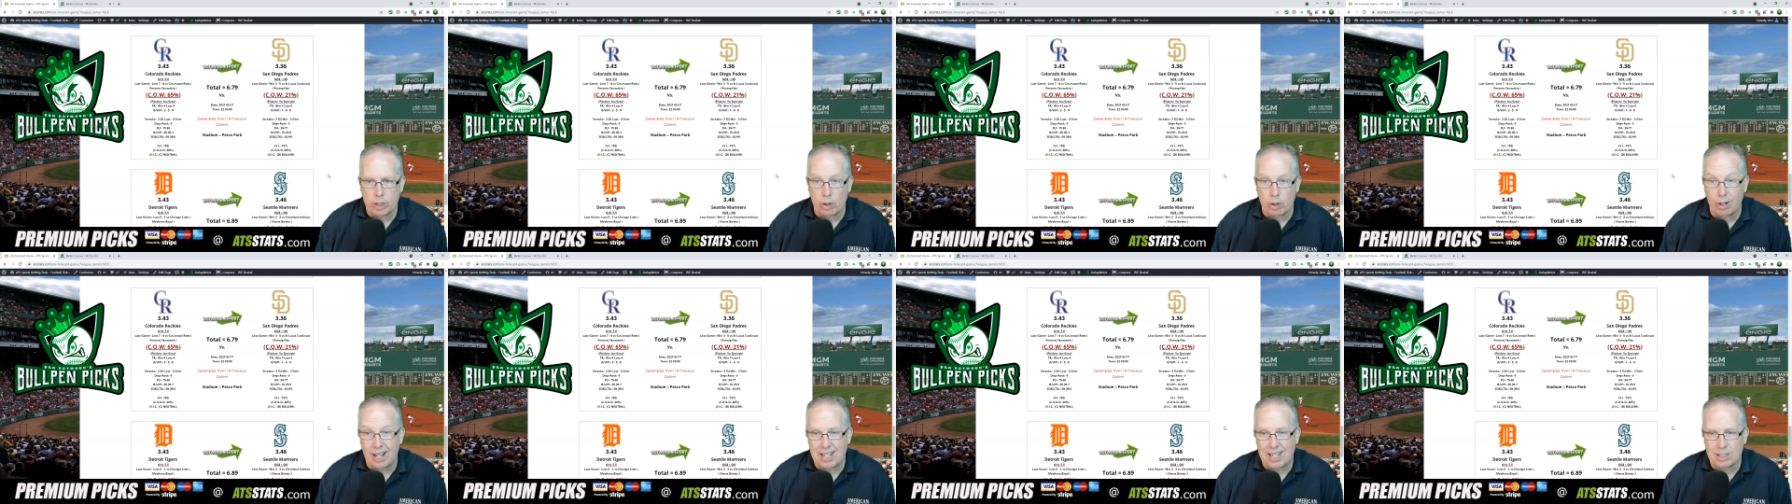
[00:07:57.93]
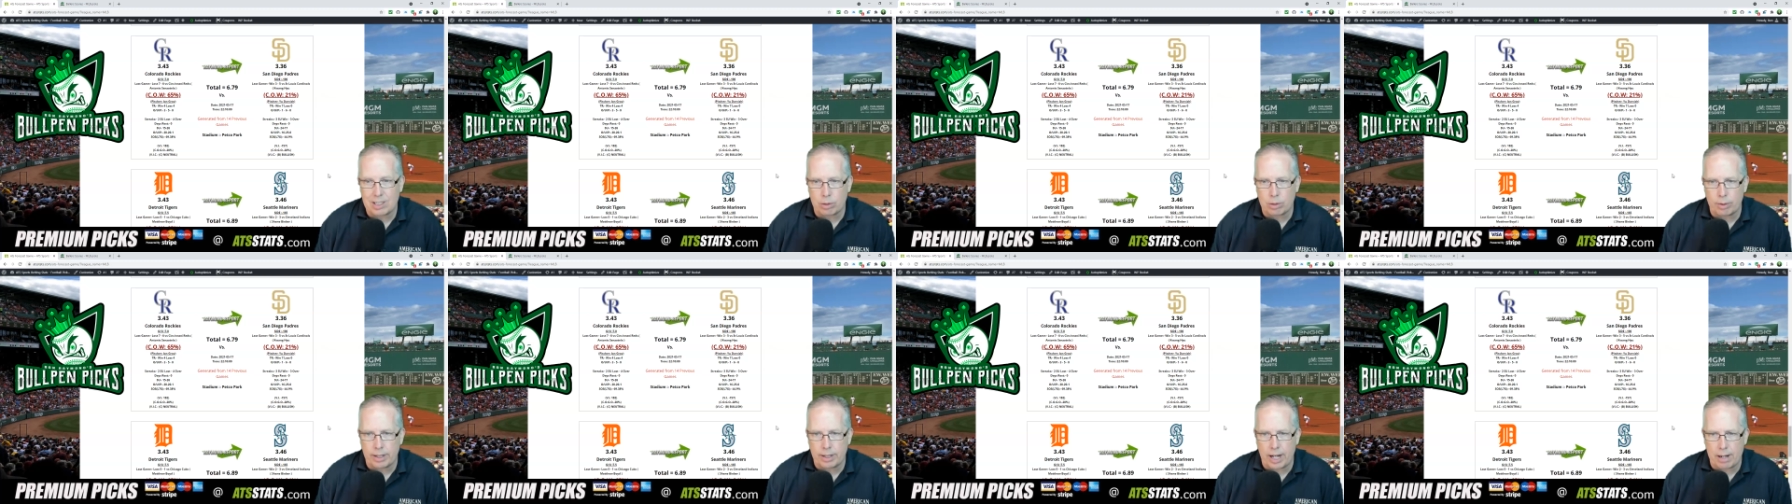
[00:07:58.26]
Their
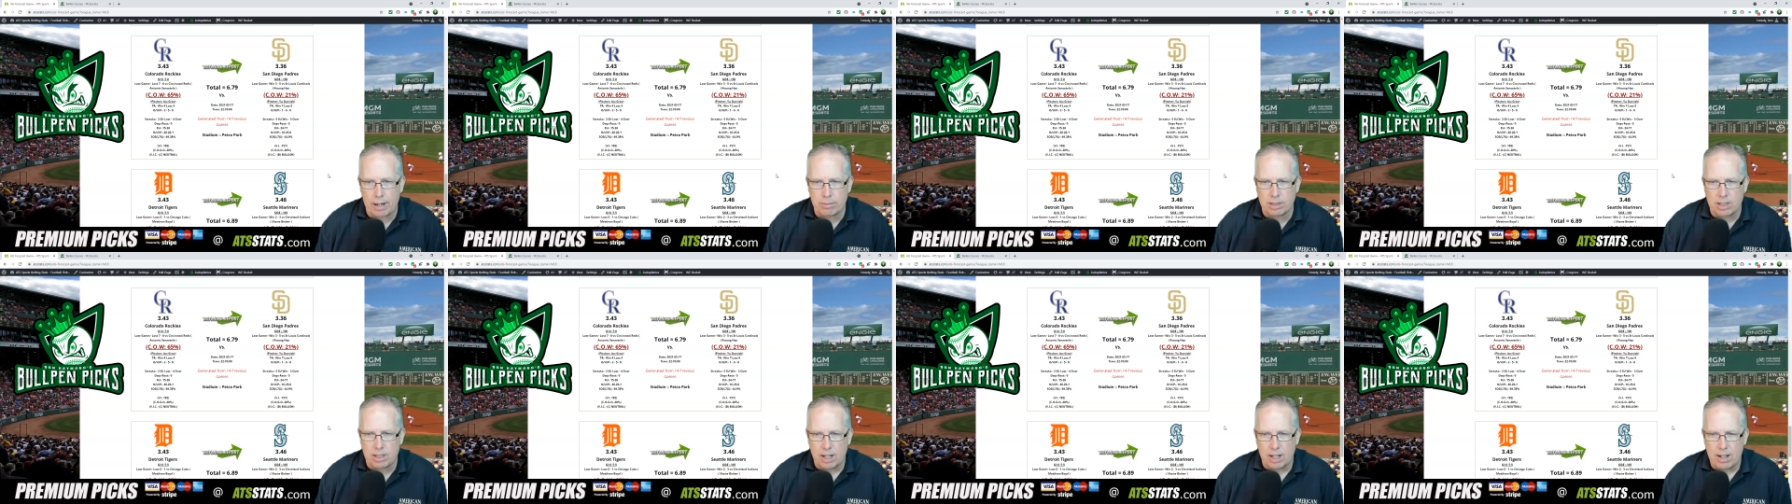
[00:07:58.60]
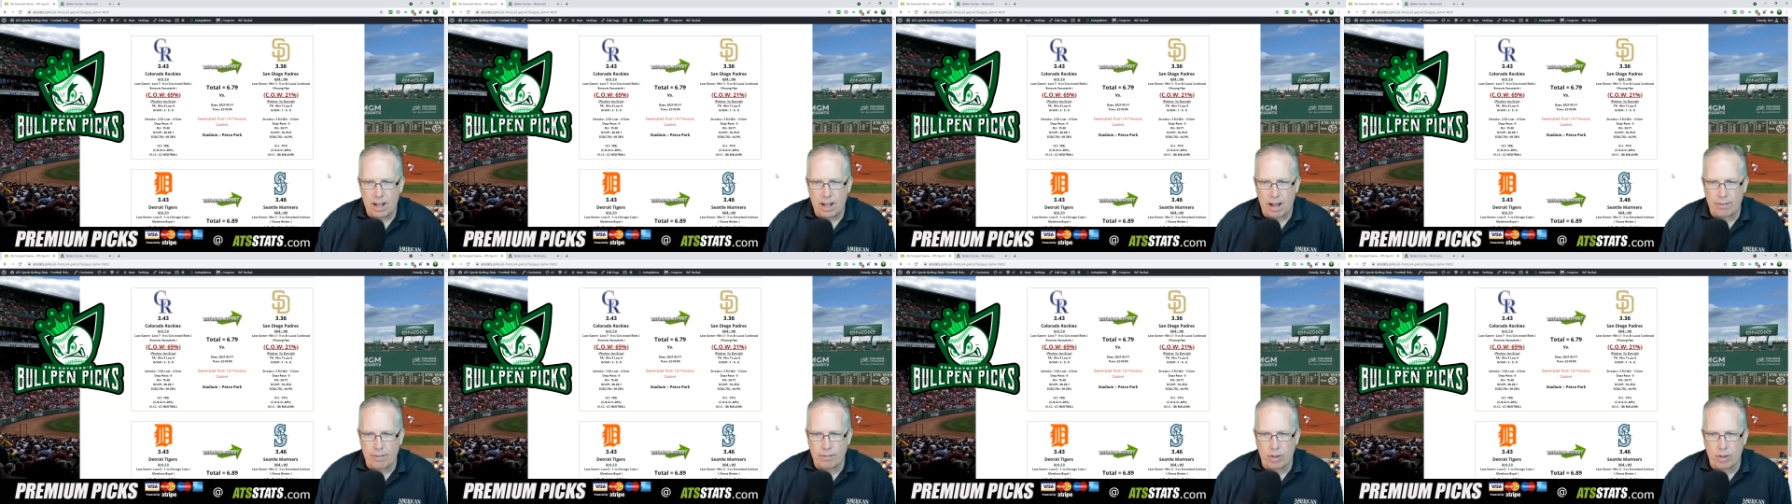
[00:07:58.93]
last three games
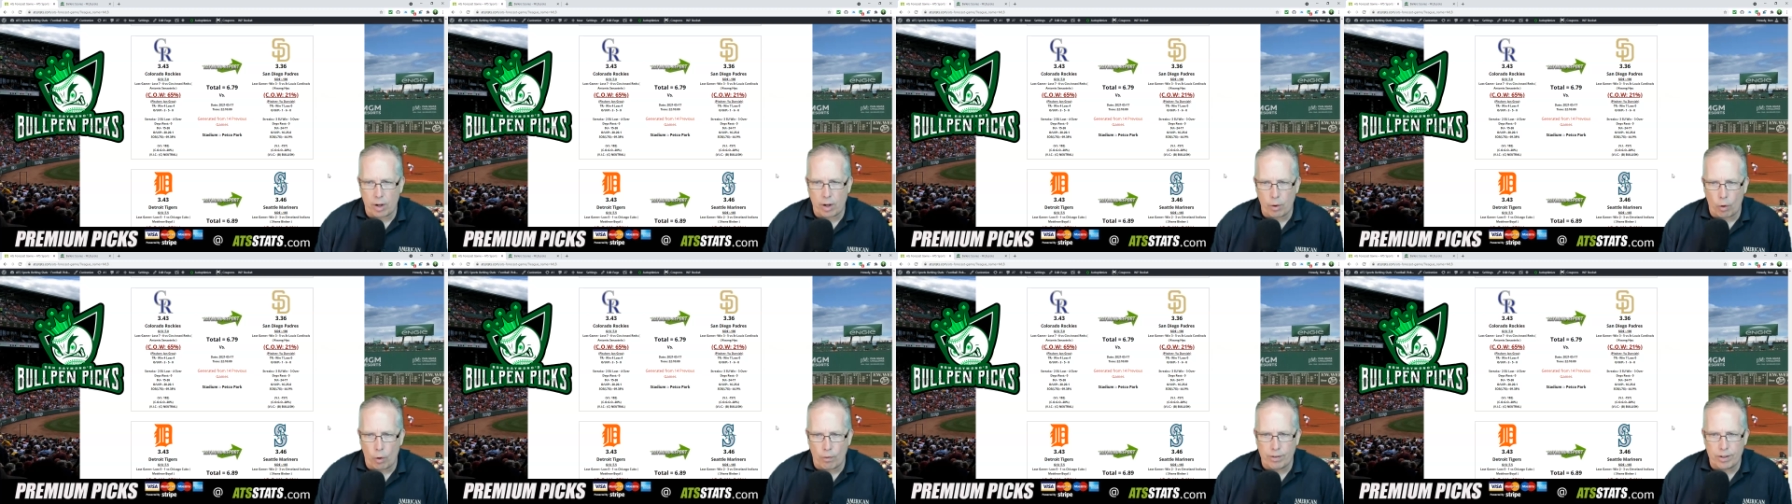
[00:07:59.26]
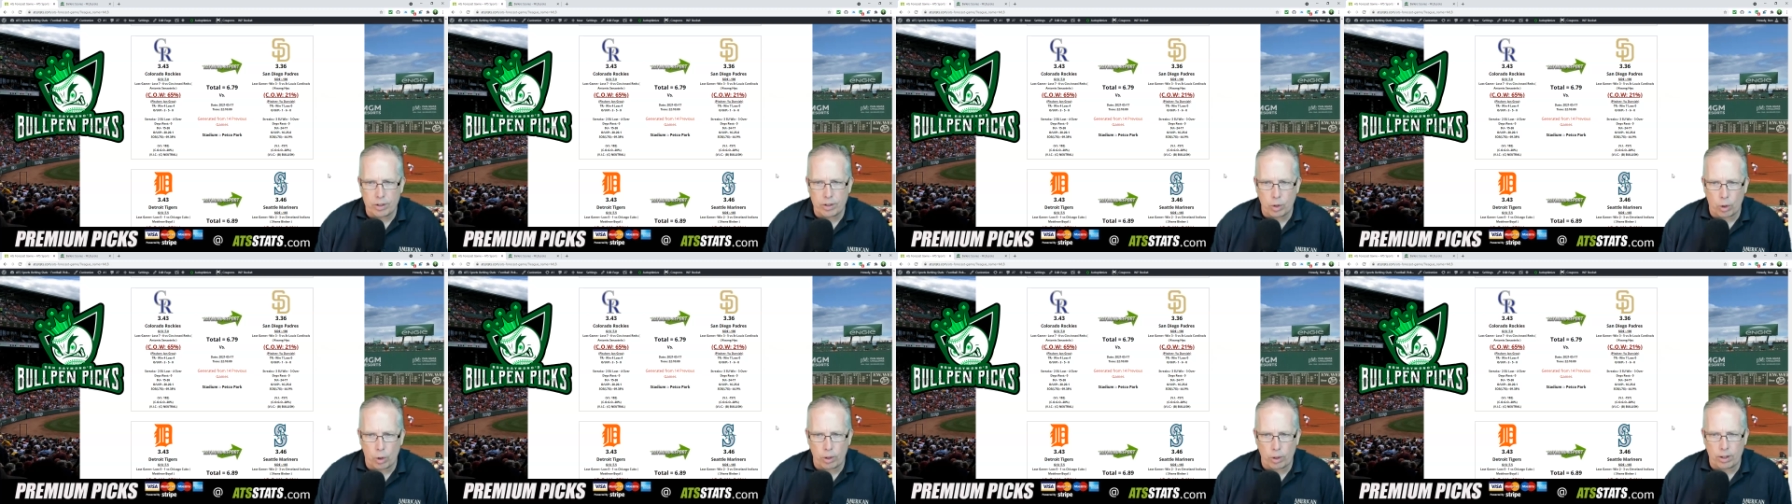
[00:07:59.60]
have gone over
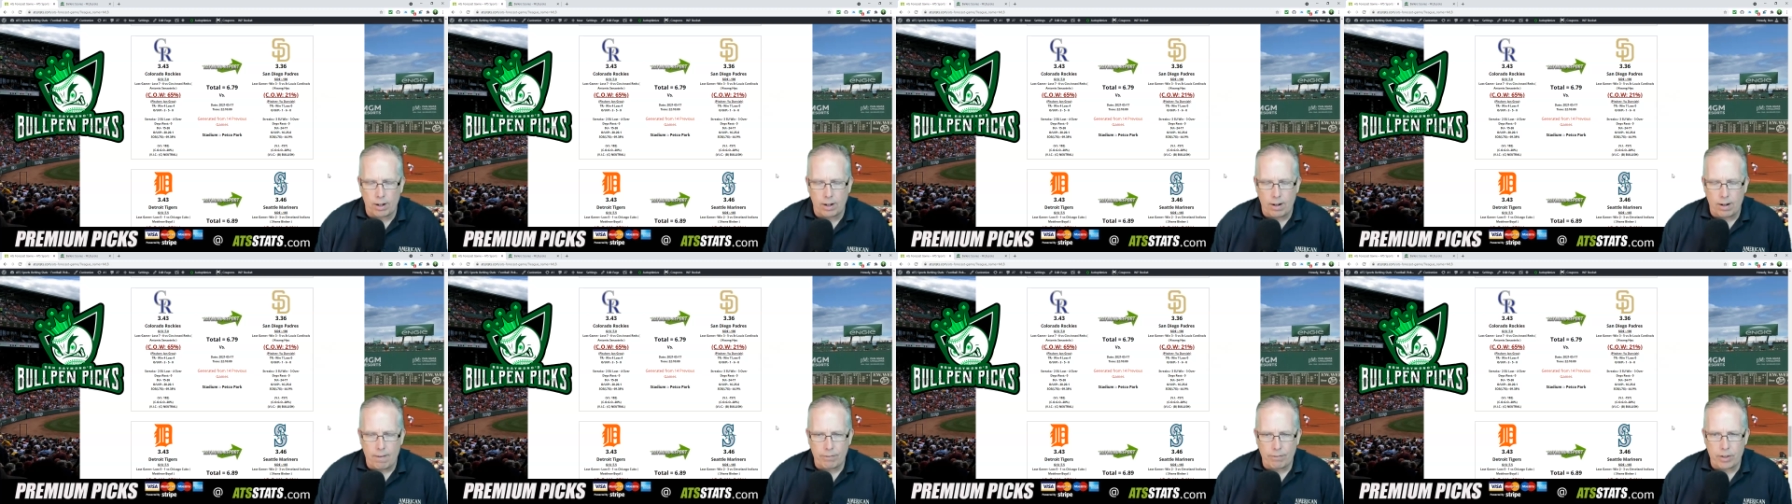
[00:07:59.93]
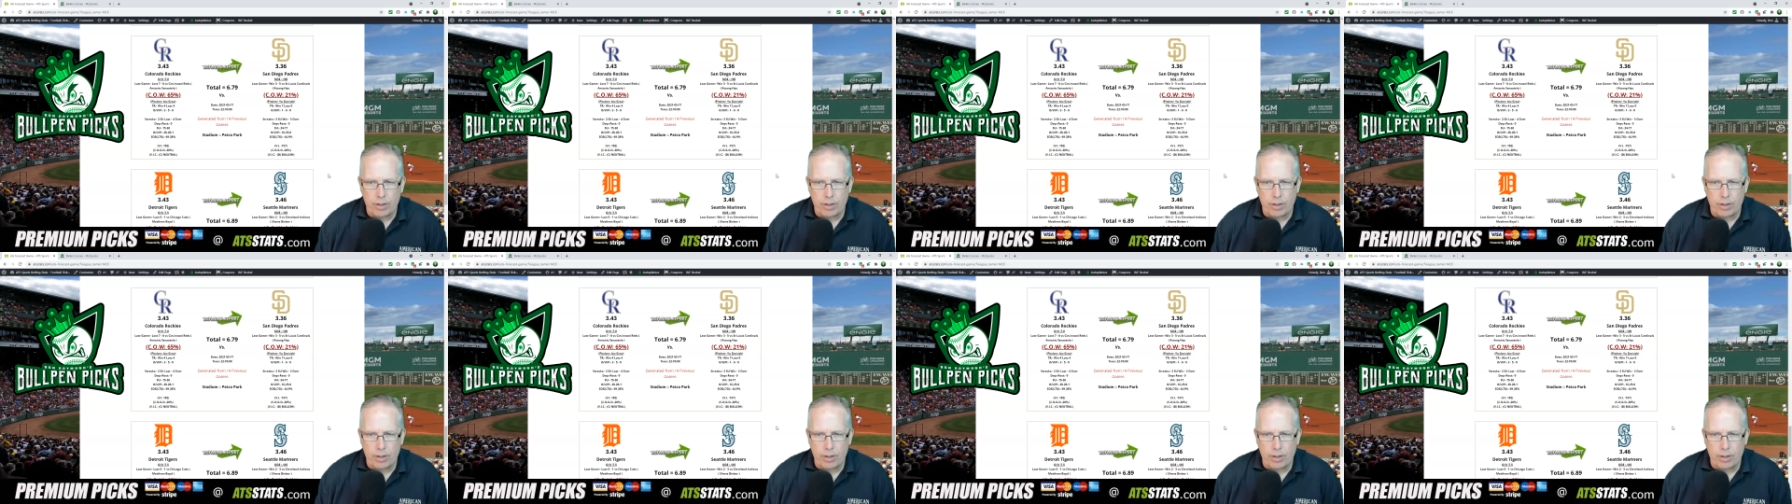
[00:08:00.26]
the total.